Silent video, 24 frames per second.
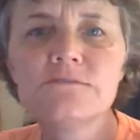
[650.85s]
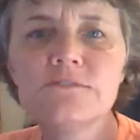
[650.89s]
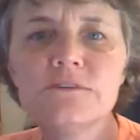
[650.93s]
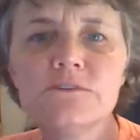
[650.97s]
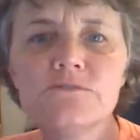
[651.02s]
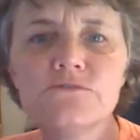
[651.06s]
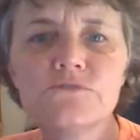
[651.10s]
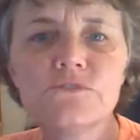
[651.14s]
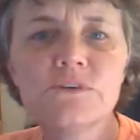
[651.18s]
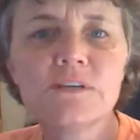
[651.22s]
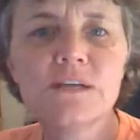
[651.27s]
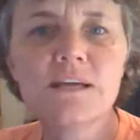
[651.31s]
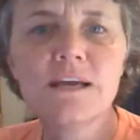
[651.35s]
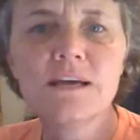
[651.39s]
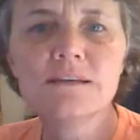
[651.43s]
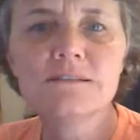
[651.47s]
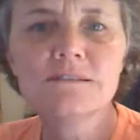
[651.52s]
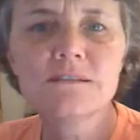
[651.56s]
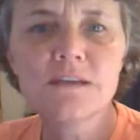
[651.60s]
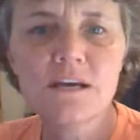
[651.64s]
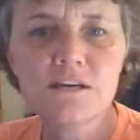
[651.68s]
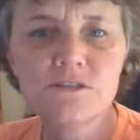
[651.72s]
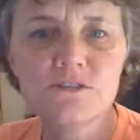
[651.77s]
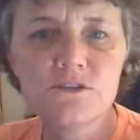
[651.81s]
Feel free to get
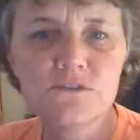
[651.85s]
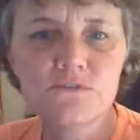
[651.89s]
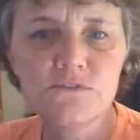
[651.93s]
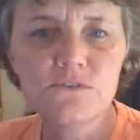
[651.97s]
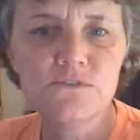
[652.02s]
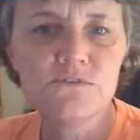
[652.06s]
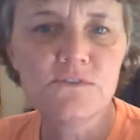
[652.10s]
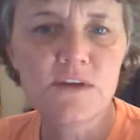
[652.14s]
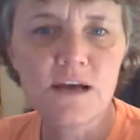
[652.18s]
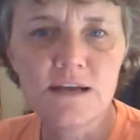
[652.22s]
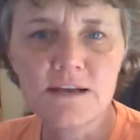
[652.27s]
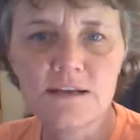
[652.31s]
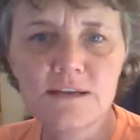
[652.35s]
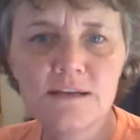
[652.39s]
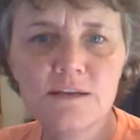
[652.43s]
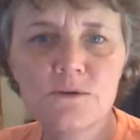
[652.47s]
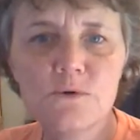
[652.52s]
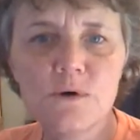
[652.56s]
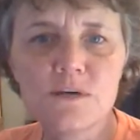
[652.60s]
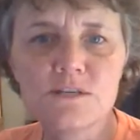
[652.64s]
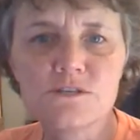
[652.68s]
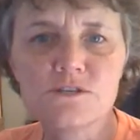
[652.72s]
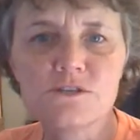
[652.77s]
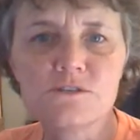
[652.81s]
in touch if you've got any
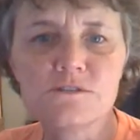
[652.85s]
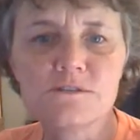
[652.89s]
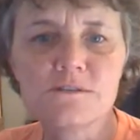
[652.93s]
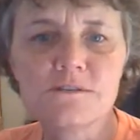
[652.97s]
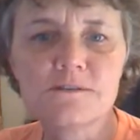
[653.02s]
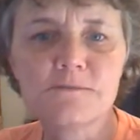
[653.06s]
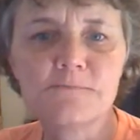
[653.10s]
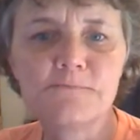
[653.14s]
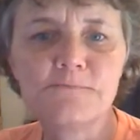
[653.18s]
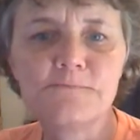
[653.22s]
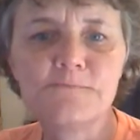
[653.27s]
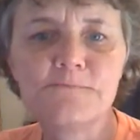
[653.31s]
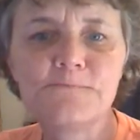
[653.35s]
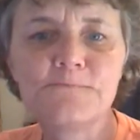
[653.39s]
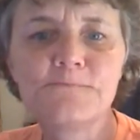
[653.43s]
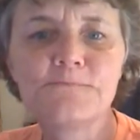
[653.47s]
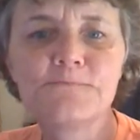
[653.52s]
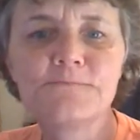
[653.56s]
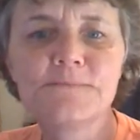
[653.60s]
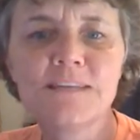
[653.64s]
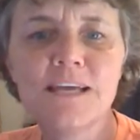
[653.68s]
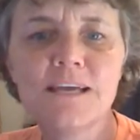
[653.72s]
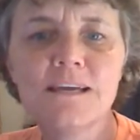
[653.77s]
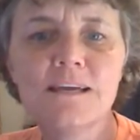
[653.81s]
questions.
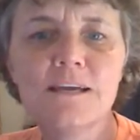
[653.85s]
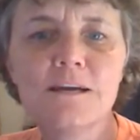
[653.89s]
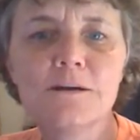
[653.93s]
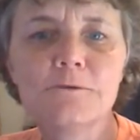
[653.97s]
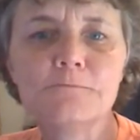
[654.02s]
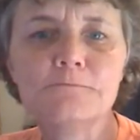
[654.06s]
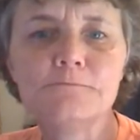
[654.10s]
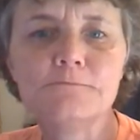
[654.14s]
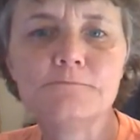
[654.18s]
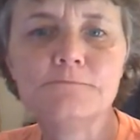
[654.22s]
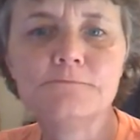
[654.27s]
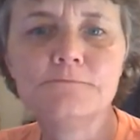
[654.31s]
Take care.